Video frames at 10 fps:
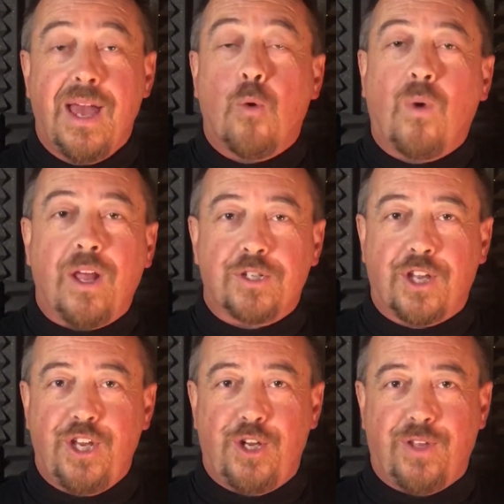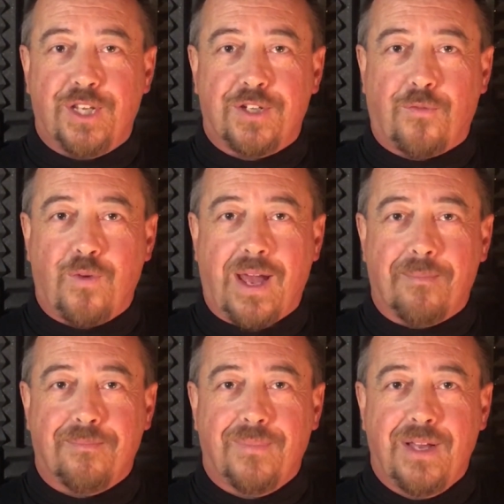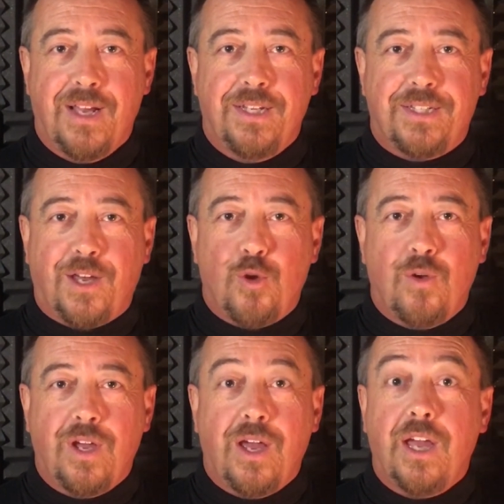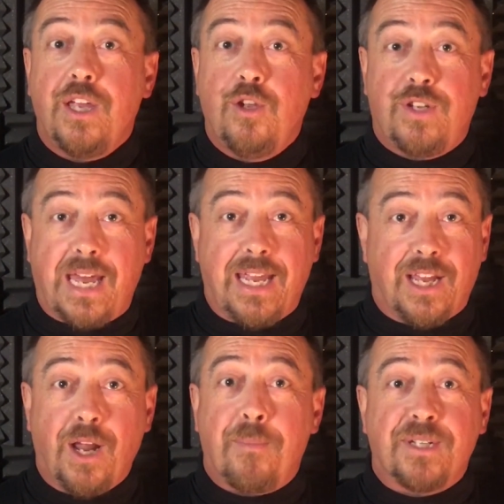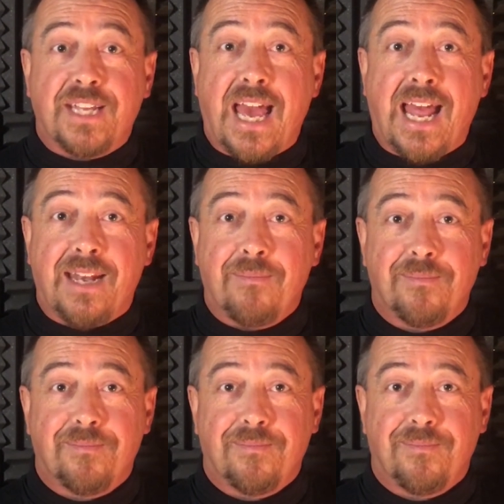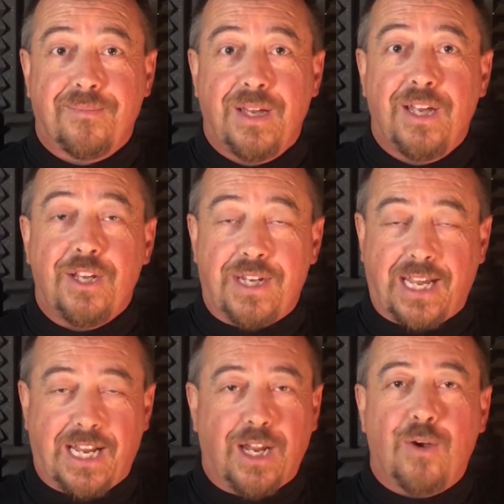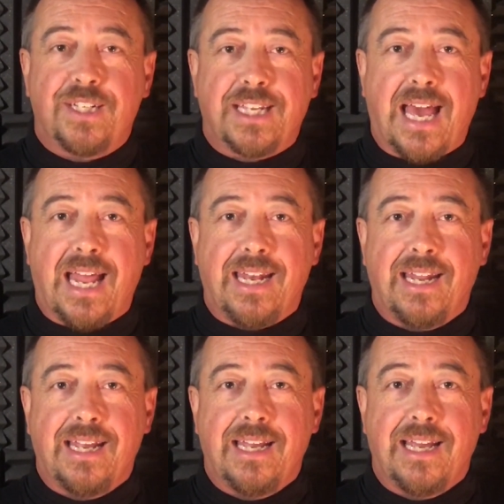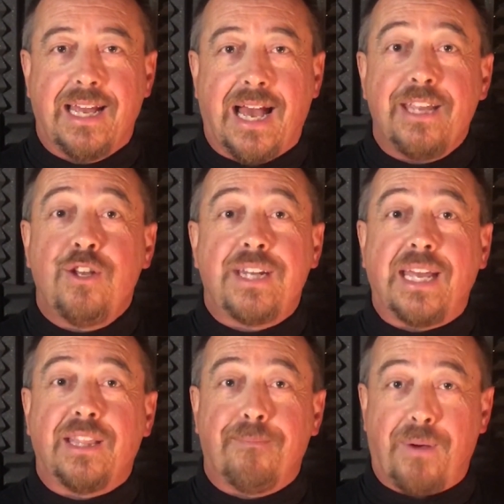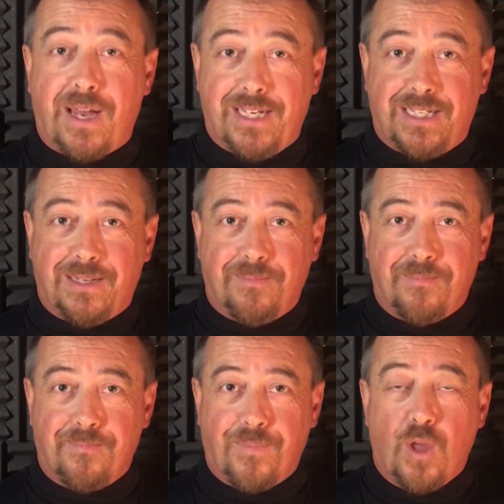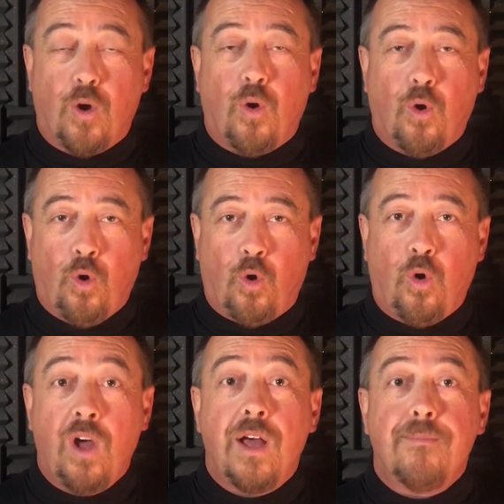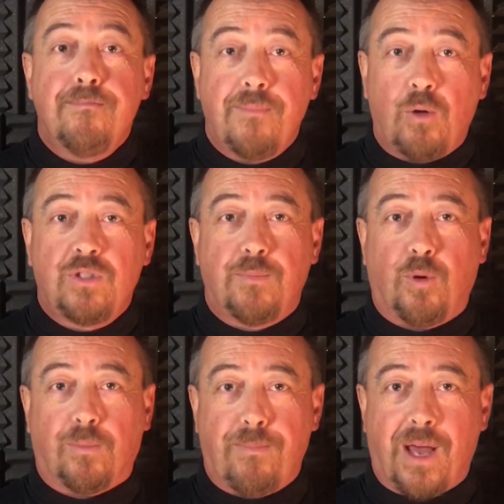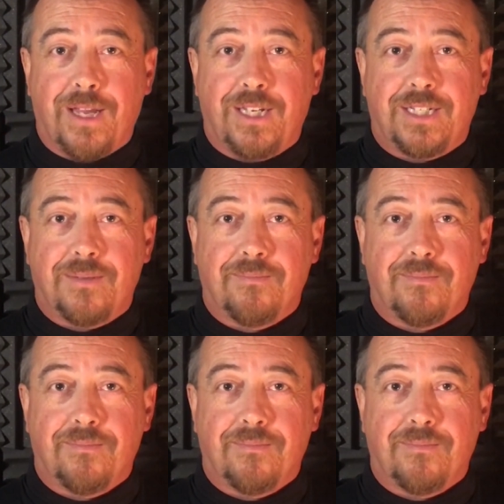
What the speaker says: What else can you do in the software? So you take an upper scan, you take a lower scan, and you take the bite, or multiple bites.